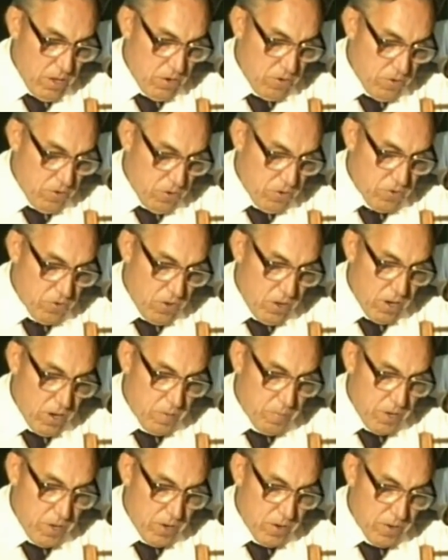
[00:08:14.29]
who knows
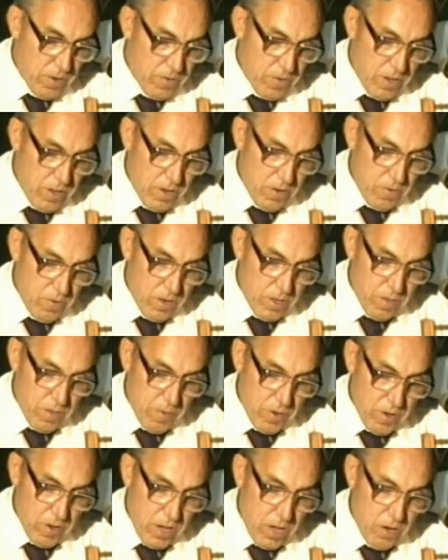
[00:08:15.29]
all about us, not only
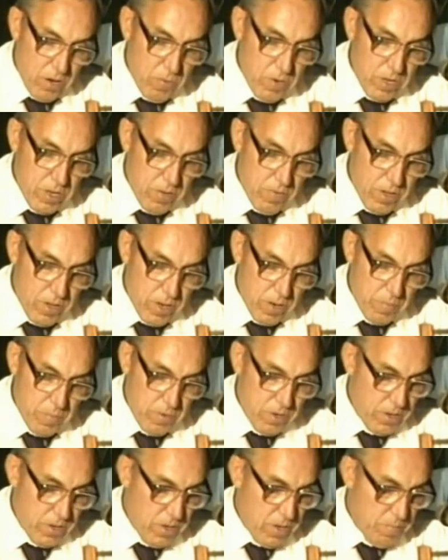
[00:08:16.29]
about how we
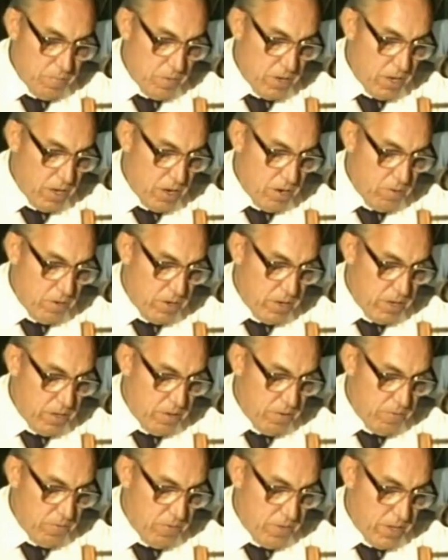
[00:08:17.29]
developed, but how we
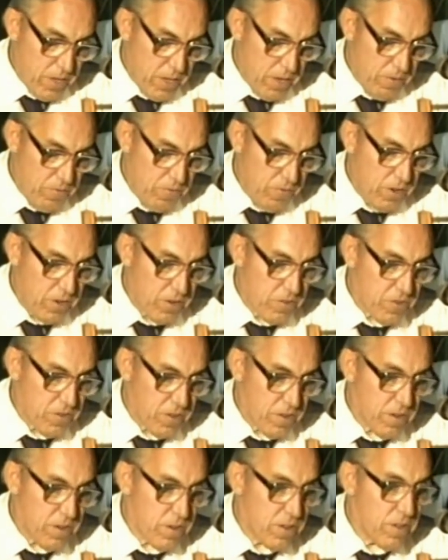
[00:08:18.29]
live and
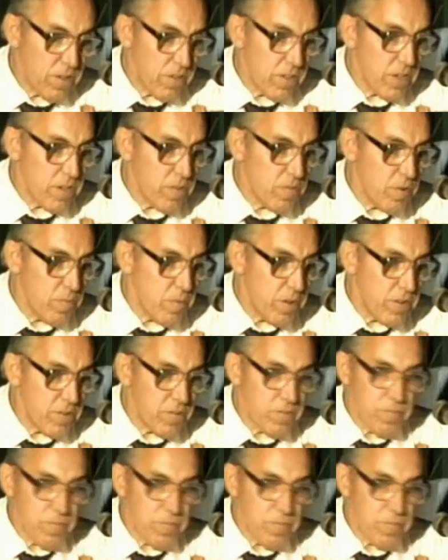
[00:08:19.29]
function. Thank you very much.